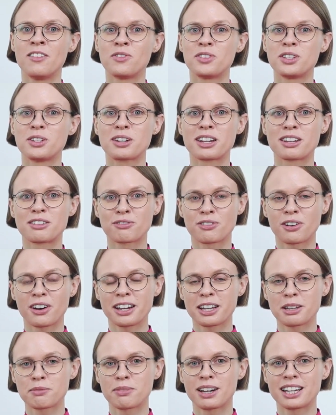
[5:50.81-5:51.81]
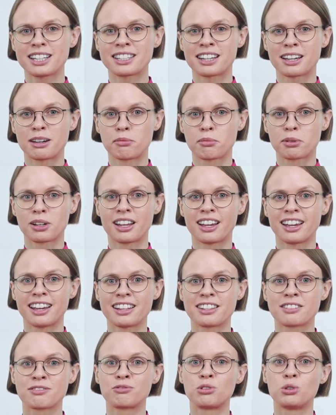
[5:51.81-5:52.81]
You can find my
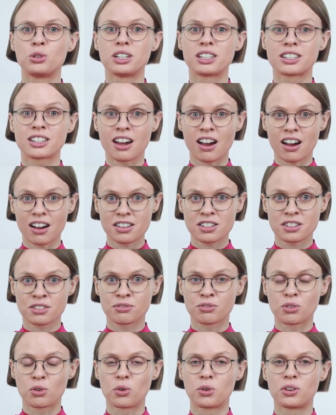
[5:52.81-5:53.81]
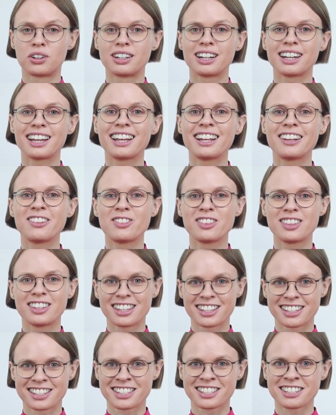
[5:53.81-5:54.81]
template for Task 4 in
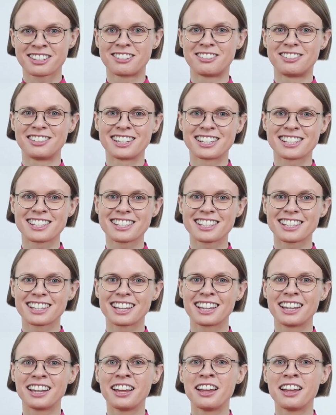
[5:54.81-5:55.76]
this course.